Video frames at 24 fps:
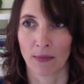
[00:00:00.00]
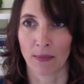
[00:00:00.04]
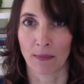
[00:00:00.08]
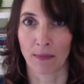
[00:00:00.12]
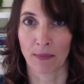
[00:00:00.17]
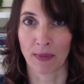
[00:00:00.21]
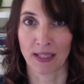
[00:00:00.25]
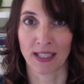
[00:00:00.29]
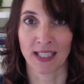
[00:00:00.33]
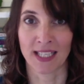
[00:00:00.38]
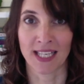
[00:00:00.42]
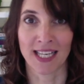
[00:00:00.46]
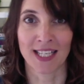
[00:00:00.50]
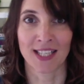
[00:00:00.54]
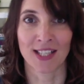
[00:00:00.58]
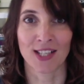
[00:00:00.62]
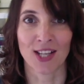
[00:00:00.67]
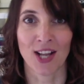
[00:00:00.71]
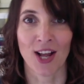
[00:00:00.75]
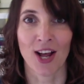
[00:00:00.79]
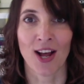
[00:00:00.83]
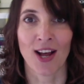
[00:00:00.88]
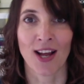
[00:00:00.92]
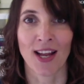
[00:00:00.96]
business,
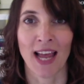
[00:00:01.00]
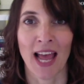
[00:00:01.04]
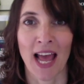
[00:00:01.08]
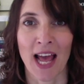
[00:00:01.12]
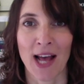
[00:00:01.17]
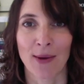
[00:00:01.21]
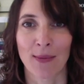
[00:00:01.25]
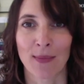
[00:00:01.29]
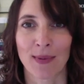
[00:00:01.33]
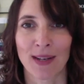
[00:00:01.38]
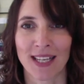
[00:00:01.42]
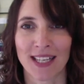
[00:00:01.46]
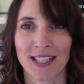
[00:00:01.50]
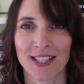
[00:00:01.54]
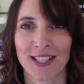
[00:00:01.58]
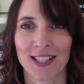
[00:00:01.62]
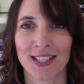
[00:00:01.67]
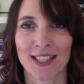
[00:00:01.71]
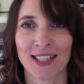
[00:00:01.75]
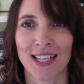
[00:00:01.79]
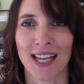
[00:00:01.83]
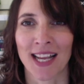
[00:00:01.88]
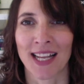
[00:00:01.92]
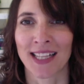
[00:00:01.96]
I help
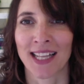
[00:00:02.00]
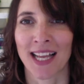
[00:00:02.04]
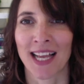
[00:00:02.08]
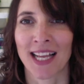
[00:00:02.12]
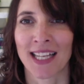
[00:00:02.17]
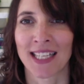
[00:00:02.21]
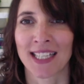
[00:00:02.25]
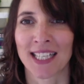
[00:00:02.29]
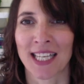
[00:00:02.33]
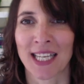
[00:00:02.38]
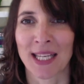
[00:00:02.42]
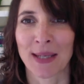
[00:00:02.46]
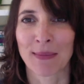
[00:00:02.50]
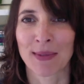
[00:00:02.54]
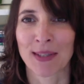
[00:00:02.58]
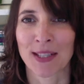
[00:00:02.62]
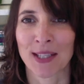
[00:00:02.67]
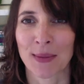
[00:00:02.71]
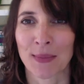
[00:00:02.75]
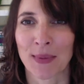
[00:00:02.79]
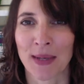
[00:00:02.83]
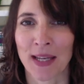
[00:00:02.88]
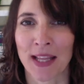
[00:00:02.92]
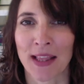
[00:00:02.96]
leaders and their teams
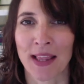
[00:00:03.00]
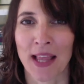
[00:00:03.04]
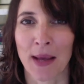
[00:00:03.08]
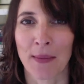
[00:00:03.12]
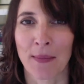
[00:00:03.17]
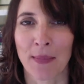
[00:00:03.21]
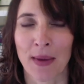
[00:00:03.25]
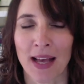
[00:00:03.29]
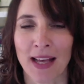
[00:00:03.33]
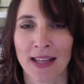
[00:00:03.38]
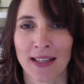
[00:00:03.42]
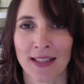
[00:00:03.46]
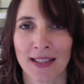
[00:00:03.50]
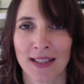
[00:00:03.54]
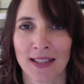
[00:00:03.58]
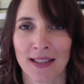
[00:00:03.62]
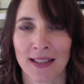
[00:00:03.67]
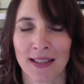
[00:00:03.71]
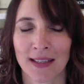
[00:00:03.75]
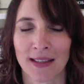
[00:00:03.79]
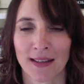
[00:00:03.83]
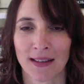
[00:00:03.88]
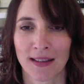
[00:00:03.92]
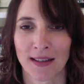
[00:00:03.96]
to be at their
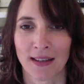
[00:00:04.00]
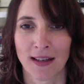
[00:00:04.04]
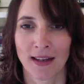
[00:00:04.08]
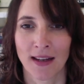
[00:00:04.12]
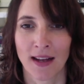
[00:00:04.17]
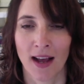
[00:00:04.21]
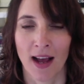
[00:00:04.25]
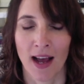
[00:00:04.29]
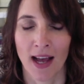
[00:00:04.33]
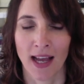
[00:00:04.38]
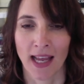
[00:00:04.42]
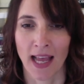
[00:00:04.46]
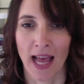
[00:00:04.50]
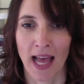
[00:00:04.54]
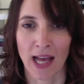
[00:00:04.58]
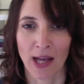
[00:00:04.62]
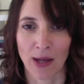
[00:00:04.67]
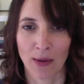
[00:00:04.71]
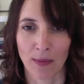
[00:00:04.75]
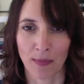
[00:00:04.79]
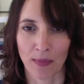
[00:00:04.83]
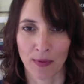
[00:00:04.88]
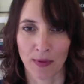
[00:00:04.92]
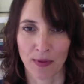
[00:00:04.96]
best. I
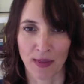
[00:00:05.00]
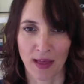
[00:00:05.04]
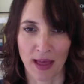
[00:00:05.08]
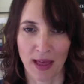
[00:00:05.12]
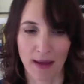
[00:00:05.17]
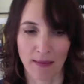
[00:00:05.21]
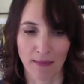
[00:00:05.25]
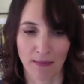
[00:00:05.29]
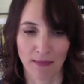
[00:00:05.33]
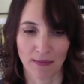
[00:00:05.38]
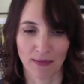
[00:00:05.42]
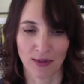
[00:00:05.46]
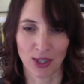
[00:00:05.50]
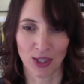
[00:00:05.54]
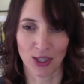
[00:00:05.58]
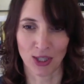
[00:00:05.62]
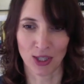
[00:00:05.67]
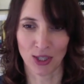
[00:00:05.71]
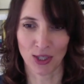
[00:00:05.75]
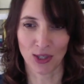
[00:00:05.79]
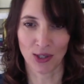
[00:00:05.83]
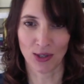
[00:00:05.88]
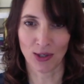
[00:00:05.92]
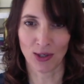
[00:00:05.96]
help them
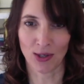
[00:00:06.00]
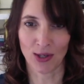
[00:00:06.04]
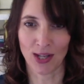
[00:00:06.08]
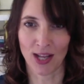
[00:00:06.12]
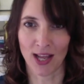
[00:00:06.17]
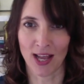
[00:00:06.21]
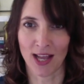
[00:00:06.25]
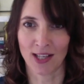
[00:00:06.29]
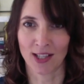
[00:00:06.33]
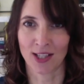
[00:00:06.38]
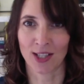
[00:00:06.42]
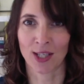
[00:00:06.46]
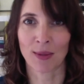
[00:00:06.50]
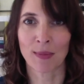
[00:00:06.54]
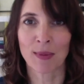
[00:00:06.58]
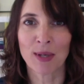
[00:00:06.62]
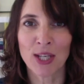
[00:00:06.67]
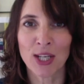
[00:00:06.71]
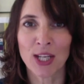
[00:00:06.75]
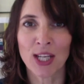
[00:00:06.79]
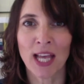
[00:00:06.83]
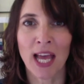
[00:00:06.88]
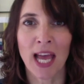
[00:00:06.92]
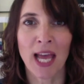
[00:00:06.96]
to learn to
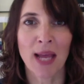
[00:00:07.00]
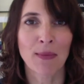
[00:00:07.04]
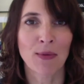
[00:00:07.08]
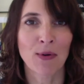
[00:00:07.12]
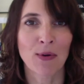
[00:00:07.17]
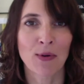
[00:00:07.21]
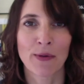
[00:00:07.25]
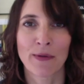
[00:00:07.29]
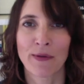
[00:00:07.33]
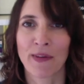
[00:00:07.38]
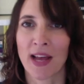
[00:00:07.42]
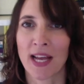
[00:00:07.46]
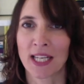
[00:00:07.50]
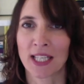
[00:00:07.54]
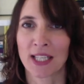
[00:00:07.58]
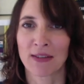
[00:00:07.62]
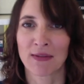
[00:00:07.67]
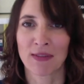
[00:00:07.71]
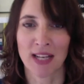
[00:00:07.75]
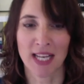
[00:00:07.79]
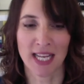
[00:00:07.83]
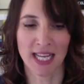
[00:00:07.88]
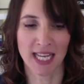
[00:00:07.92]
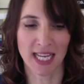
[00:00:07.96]
communicate more
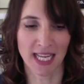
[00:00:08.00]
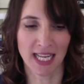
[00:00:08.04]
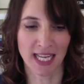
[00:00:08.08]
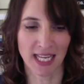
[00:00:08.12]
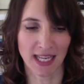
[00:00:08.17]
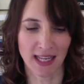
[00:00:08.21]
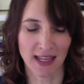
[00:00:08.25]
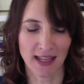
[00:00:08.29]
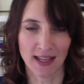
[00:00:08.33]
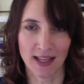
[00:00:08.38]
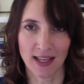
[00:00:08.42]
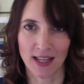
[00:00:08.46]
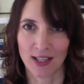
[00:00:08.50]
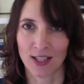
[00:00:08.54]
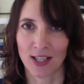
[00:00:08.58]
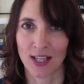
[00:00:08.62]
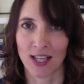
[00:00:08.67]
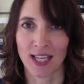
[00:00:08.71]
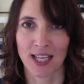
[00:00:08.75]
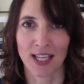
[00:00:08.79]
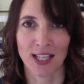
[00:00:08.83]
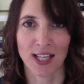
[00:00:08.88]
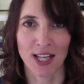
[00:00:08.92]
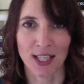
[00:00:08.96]
effectively so they
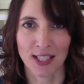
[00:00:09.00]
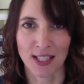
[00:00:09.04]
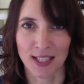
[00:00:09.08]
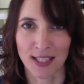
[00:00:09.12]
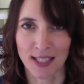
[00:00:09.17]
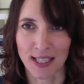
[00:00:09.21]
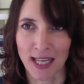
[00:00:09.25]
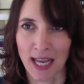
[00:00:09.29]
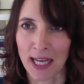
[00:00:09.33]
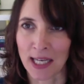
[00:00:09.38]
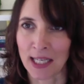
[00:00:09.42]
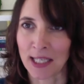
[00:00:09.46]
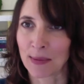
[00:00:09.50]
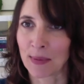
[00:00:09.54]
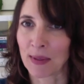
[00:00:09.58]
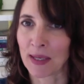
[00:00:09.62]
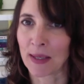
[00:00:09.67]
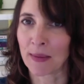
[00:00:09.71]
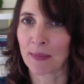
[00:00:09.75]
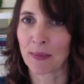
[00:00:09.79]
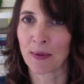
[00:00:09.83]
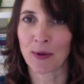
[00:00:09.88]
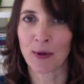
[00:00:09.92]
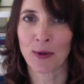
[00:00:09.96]
can understand
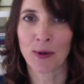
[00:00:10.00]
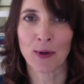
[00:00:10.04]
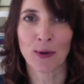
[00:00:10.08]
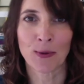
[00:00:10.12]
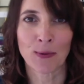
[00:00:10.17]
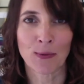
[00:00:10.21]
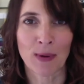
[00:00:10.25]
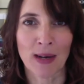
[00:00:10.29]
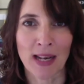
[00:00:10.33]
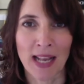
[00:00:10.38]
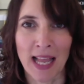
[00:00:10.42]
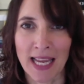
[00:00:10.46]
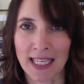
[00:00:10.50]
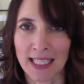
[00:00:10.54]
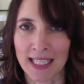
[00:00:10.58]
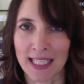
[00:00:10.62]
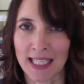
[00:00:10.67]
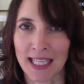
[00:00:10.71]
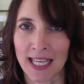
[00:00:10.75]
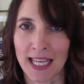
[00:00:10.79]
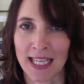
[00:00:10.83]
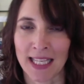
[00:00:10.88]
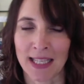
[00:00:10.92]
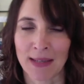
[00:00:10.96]
people, relate to
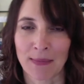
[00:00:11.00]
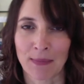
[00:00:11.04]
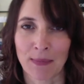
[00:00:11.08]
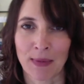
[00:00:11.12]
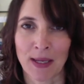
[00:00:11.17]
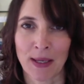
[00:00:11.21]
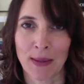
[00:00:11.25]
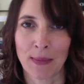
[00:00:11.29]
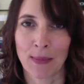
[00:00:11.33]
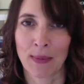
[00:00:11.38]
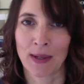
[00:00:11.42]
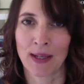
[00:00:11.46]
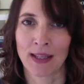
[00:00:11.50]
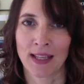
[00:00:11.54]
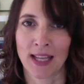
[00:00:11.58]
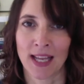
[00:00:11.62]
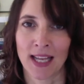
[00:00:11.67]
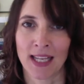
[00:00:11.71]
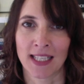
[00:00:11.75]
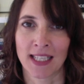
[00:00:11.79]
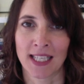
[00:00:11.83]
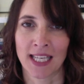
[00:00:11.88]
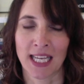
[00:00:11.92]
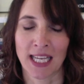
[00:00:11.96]
their people and
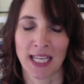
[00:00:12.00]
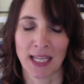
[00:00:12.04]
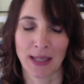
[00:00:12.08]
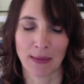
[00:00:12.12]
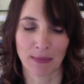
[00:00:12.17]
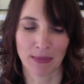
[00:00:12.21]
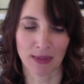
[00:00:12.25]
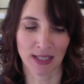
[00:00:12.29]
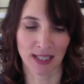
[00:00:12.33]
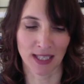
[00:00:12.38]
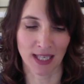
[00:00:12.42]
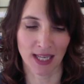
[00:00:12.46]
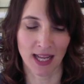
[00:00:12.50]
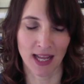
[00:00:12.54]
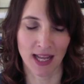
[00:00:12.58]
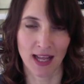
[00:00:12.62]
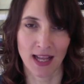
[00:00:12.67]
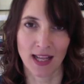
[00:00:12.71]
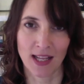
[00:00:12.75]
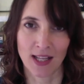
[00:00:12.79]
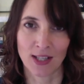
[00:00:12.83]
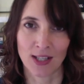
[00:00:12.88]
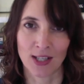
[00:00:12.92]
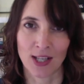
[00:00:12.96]
their teams,
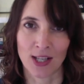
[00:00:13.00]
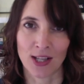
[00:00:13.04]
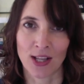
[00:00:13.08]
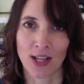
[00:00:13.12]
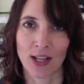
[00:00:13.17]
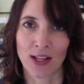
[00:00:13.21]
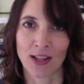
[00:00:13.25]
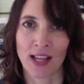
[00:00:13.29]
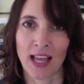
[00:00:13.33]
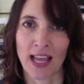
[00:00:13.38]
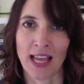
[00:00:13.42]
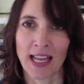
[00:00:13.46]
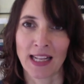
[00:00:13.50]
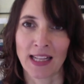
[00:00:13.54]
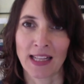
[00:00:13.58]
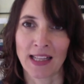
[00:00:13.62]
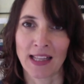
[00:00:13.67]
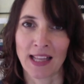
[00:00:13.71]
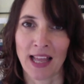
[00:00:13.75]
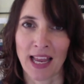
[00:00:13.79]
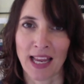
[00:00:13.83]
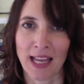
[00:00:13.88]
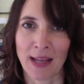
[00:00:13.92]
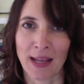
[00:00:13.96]
so that then
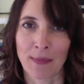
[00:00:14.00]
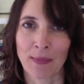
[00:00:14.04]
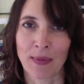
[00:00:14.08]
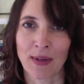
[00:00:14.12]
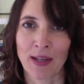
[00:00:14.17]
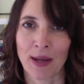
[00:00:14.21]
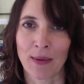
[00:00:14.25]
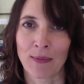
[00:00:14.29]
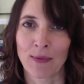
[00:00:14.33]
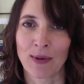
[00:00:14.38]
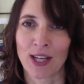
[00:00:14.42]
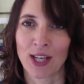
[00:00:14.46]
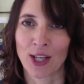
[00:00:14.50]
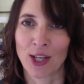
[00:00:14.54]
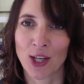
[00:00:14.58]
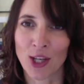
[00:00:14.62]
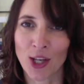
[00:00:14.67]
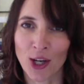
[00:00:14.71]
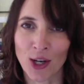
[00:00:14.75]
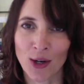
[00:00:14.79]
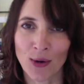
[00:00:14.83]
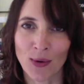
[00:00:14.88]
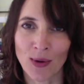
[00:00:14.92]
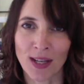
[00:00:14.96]
they can become really
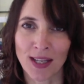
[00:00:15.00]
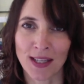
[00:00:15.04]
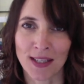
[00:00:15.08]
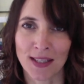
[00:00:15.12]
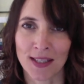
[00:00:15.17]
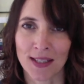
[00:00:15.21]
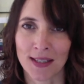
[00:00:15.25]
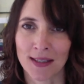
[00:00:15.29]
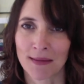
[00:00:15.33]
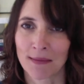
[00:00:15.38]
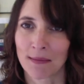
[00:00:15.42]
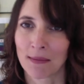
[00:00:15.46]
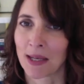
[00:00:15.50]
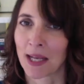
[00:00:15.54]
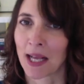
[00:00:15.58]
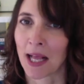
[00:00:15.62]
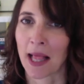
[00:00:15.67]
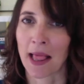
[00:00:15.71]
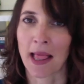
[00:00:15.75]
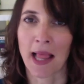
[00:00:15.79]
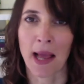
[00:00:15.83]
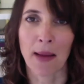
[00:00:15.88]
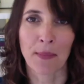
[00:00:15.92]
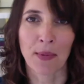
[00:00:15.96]
curious,
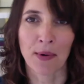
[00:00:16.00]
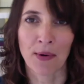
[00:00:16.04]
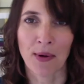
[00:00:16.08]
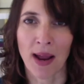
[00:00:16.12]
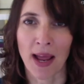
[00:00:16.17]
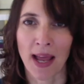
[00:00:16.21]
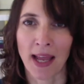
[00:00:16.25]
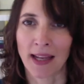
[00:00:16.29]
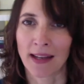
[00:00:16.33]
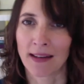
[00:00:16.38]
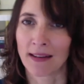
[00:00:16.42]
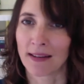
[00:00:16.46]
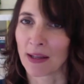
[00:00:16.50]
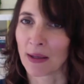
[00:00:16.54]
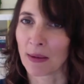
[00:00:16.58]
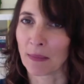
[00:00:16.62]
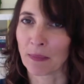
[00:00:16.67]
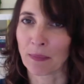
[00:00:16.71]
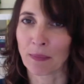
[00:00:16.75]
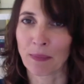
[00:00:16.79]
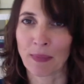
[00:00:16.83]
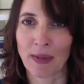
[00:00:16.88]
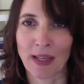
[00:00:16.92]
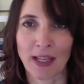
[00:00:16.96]
collaborate,
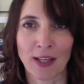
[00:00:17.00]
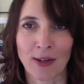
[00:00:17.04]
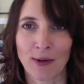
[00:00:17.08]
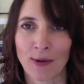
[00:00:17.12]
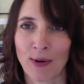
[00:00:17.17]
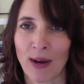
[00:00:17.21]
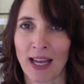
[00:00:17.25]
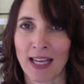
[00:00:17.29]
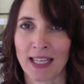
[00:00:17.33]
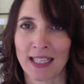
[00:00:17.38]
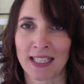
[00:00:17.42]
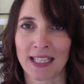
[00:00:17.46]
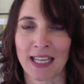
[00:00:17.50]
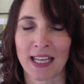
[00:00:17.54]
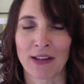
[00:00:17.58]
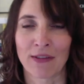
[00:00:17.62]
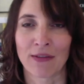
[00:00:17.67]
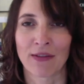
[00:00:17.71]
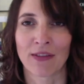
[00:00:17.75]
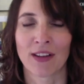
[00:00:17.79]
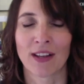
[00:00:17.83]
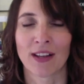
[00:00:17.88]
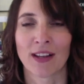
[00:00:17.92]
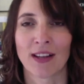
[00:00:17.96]
be
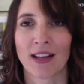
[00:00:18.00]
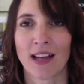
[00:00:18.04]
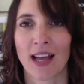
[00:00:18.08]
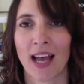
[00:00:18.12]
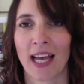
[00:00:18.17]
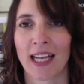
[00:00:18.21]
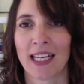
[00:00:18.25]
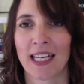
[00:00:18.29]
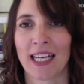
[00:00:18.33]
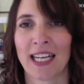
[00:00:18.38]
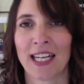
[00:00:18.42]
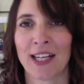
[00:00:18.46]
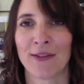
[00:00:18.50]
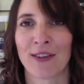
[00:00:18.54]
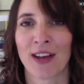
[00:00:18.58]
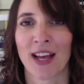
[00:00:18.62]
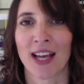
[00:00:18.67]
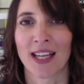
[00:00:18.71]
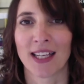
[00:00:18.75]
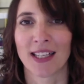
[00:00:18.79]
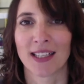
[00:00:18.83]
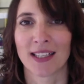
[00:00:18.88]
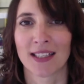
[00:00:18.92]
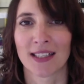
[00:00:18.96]
creative and
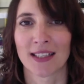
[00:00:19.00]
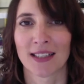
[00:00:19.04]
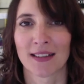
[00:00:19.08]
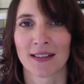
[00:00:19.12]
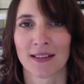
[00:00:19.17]
innovate.